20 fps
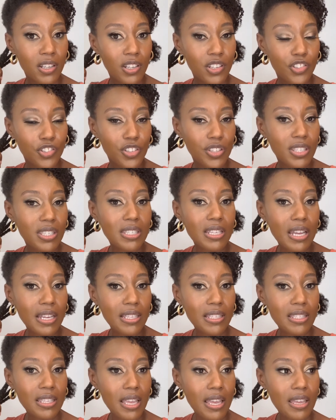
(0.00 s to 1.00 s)
just
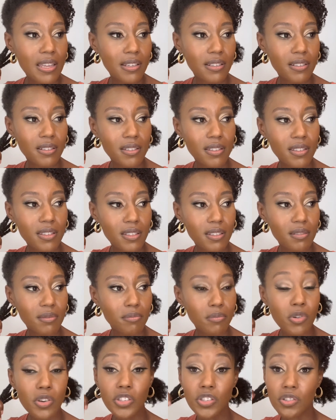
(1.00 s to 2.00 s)
nice and
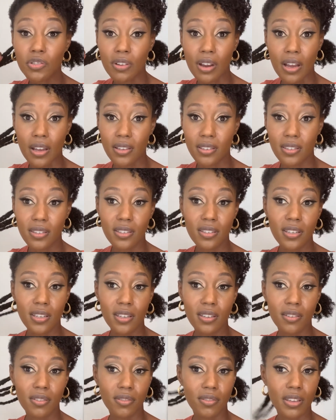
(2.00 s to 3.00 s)
moisturized.
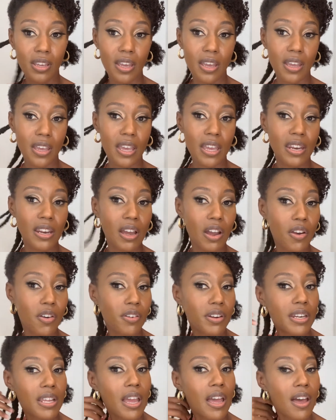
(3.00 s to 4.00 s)
Okay. And I
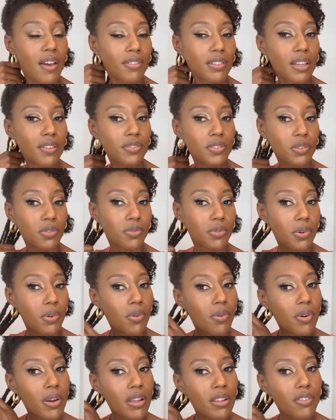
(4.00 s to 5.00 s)
already have leftover
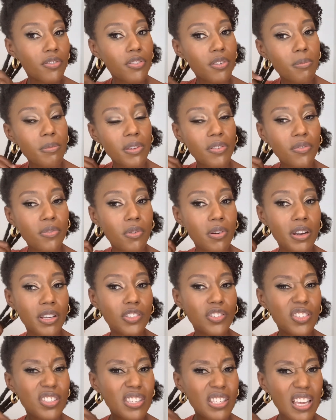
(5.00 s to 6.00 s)
oil from before.
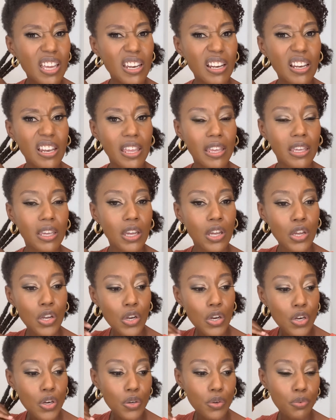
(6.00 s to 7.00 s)
It's just kind of like
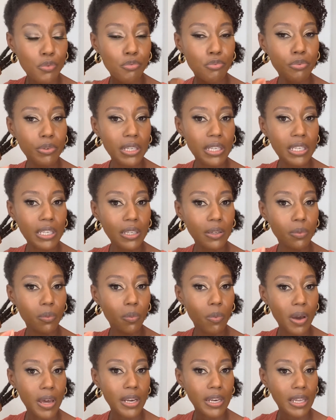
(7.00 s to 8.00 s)

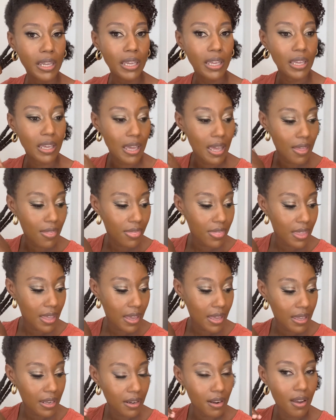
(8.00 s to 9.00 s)
re-wetting. And
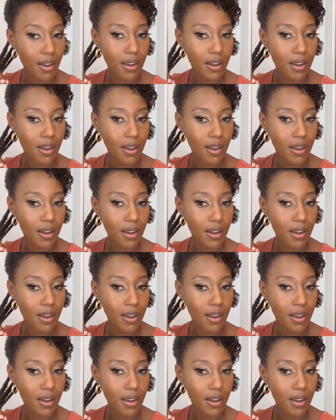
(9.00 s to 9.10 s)
then,